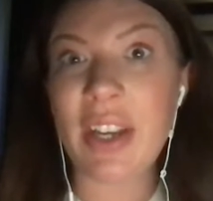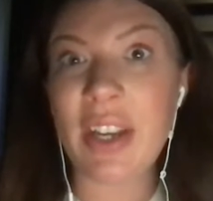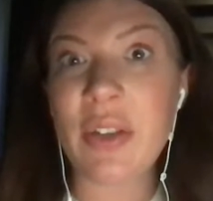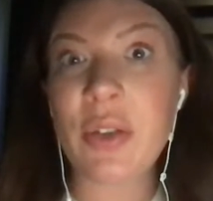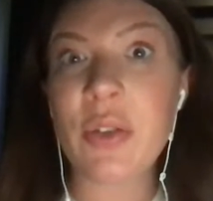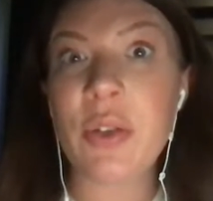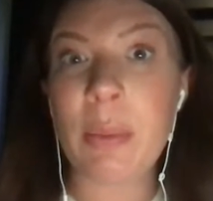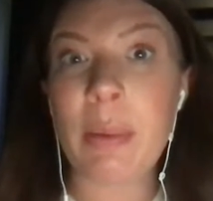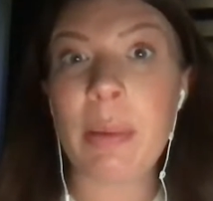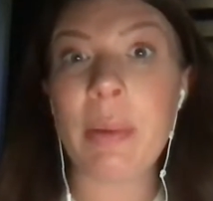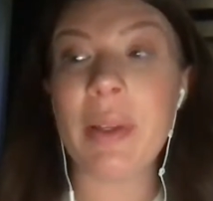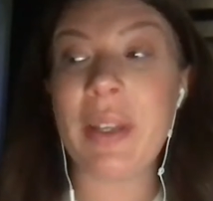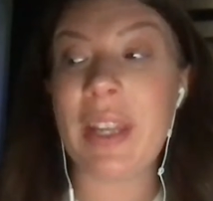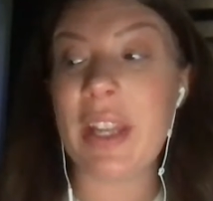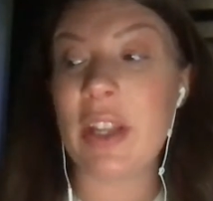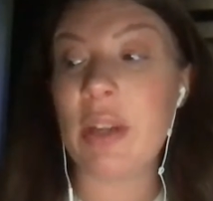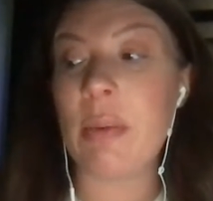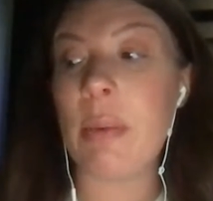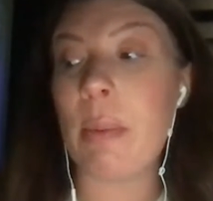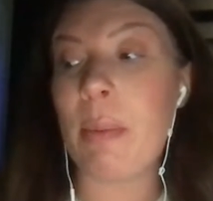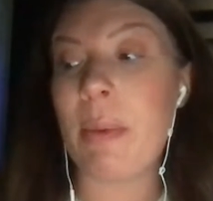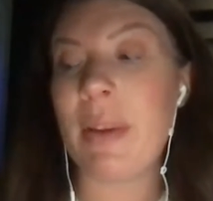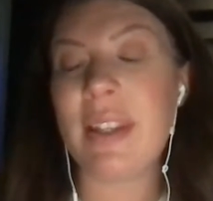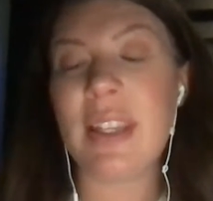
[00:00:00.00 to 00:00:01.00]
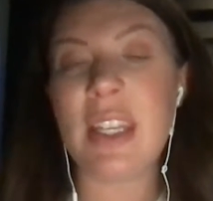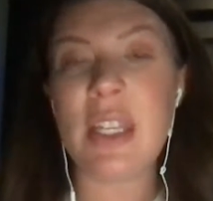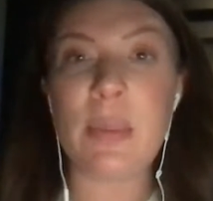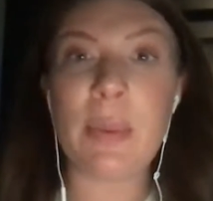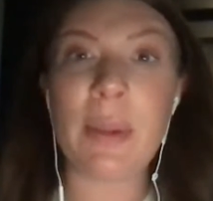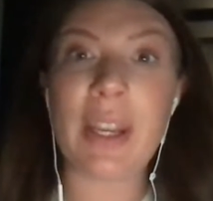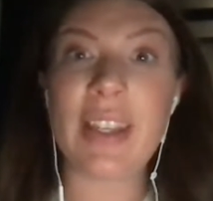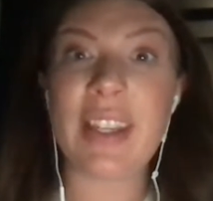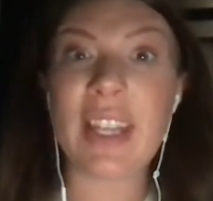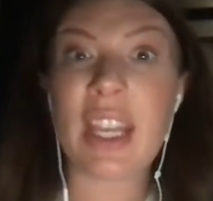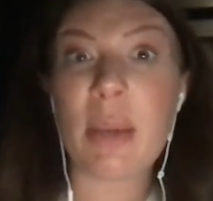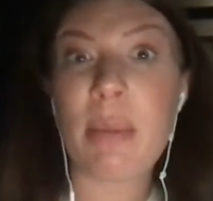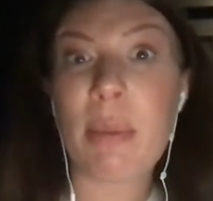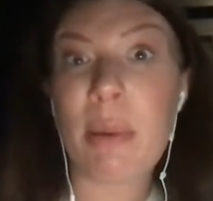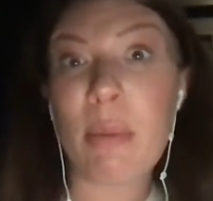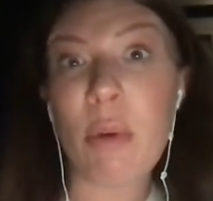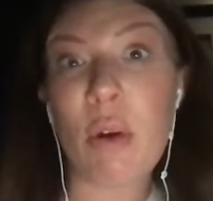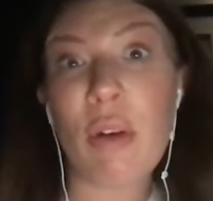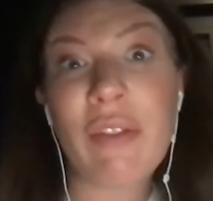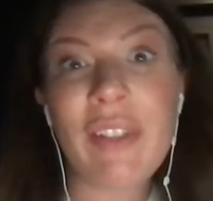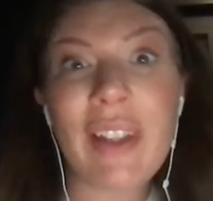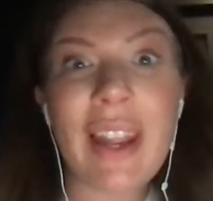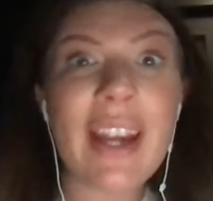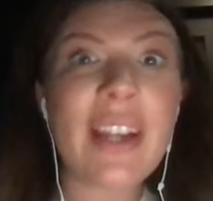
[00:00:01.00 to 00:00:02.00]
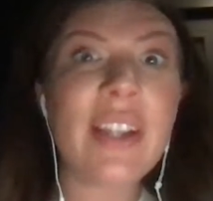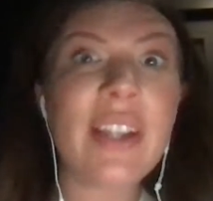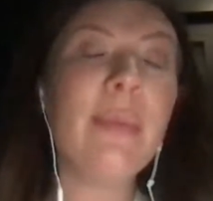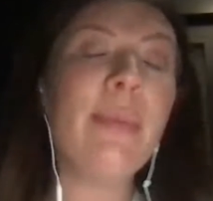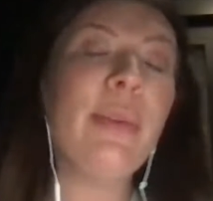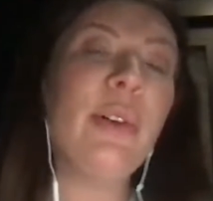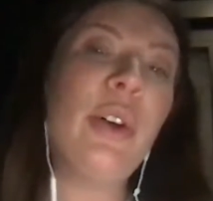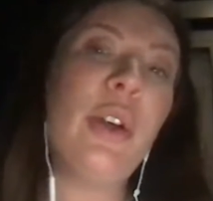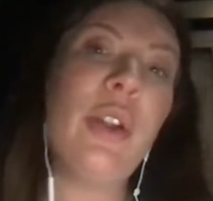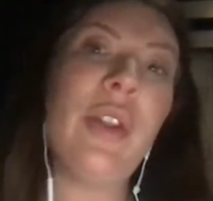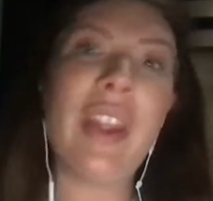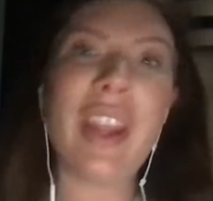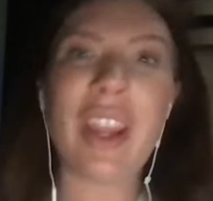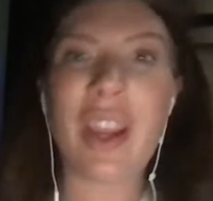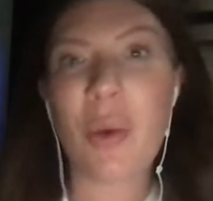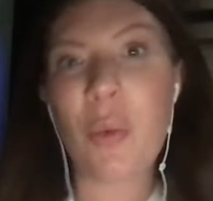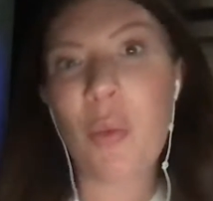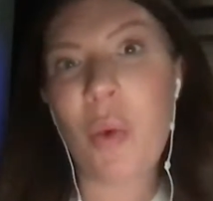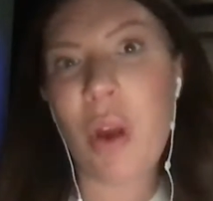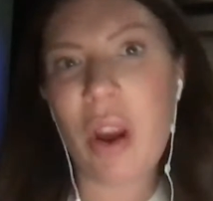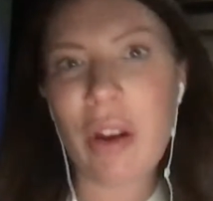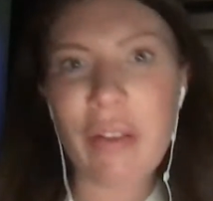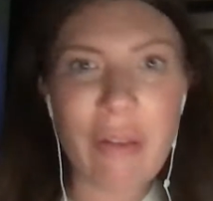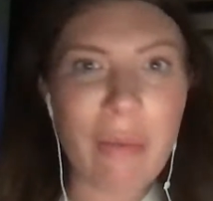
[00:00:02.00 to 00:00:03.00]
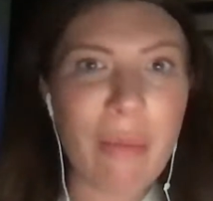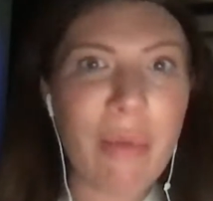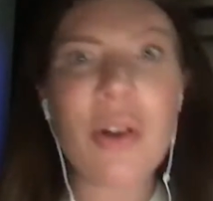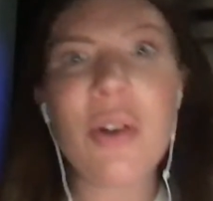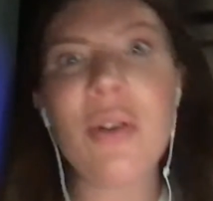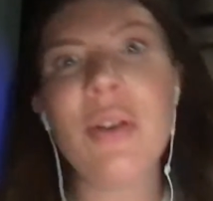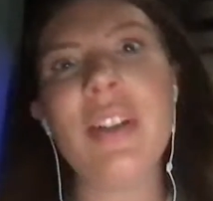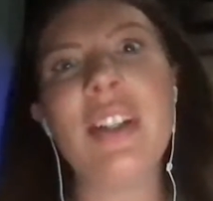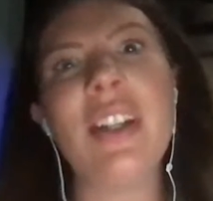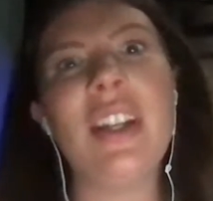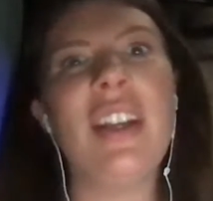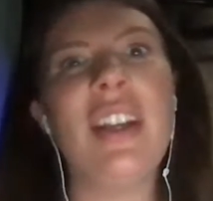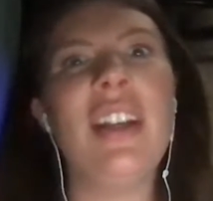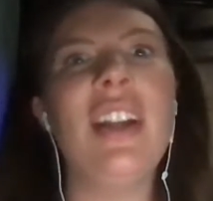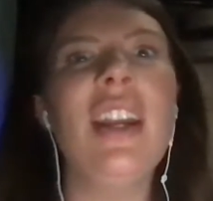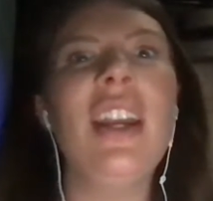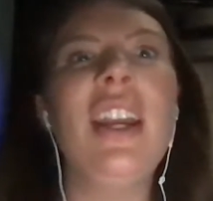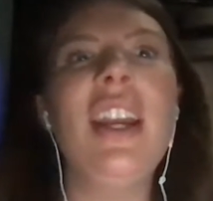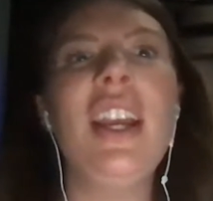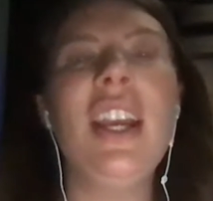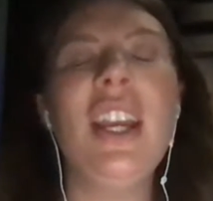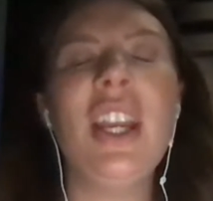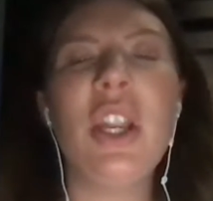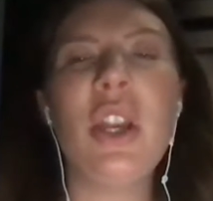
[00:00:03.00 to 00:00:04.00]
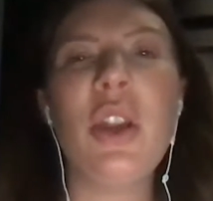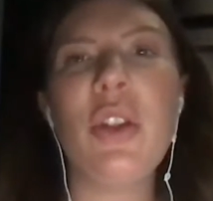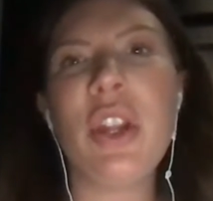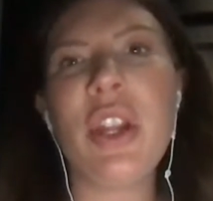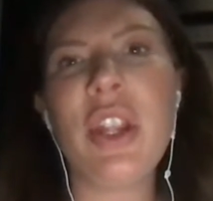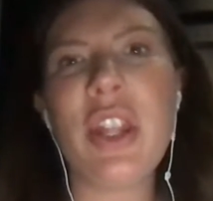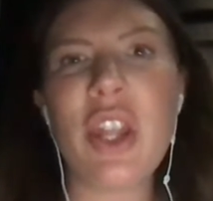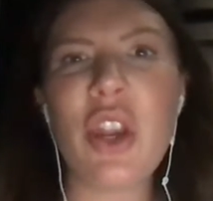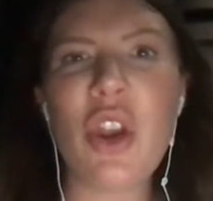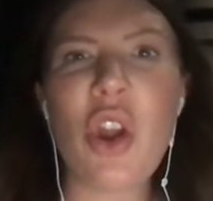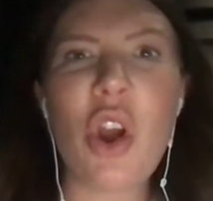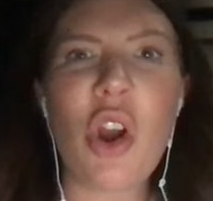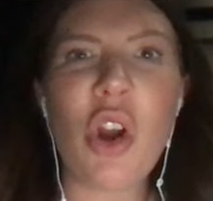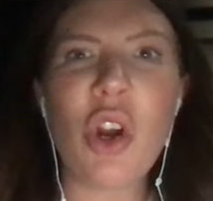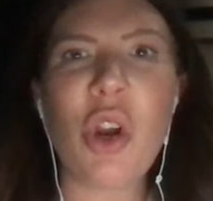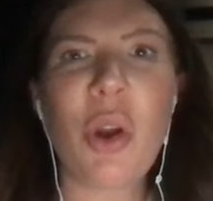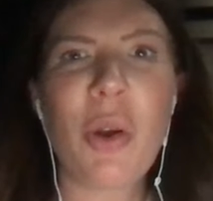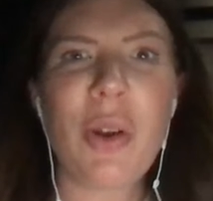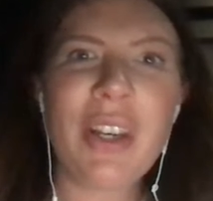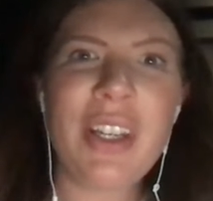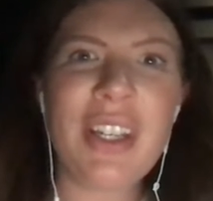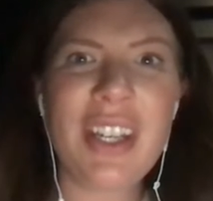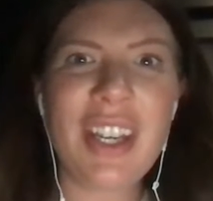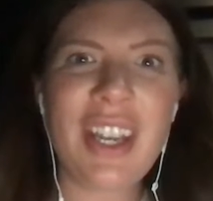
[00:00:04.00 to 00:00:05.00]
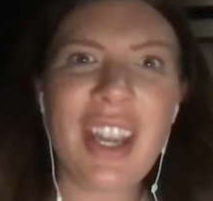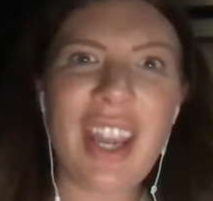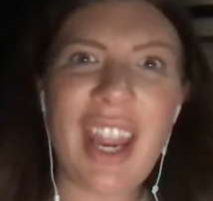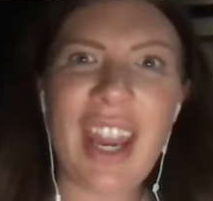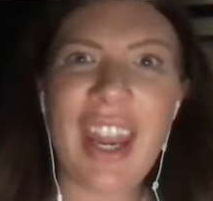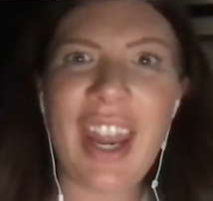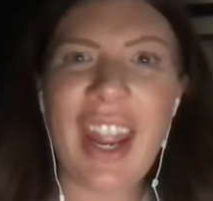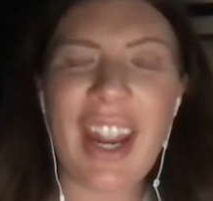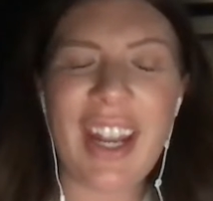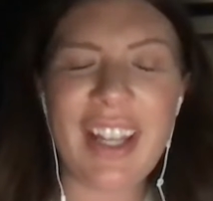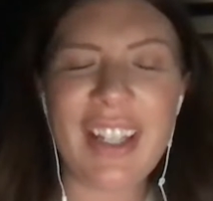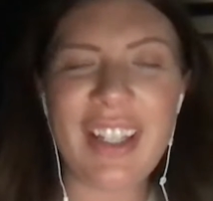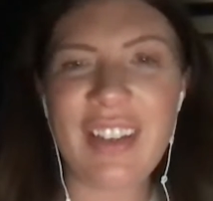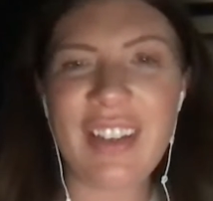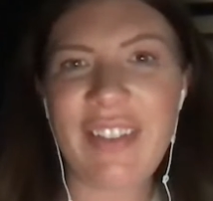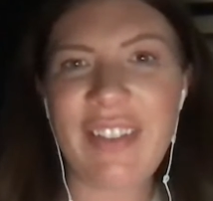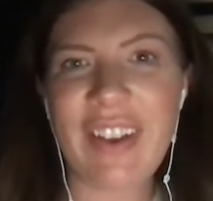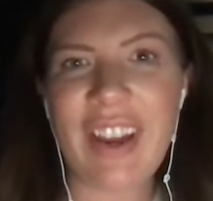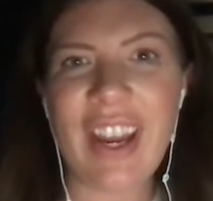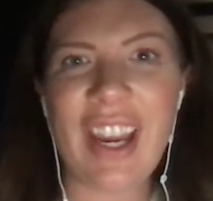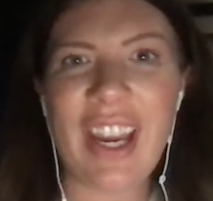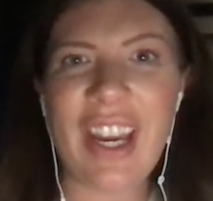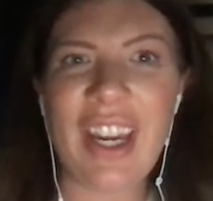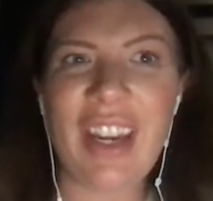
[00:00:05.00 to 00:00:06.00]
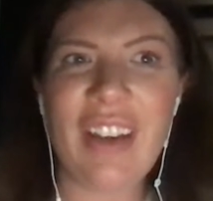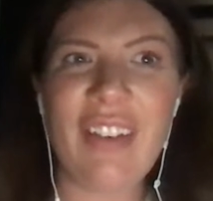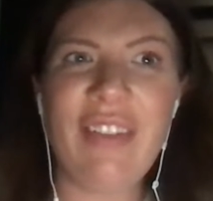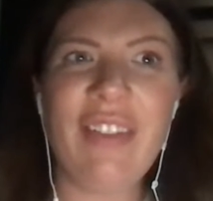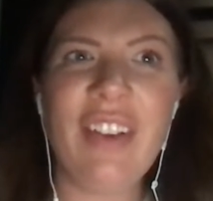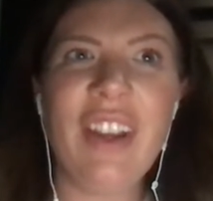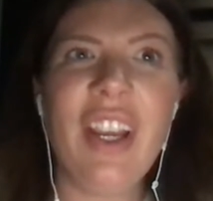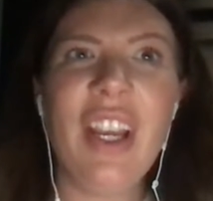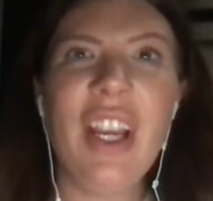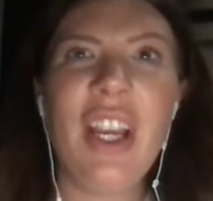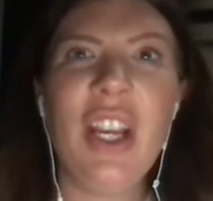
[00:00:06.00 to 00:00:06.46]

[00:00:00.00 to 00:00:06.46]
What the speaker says: So some people set up a business because it can be more flexible and they can work remote and they're not going to a 9 to 5.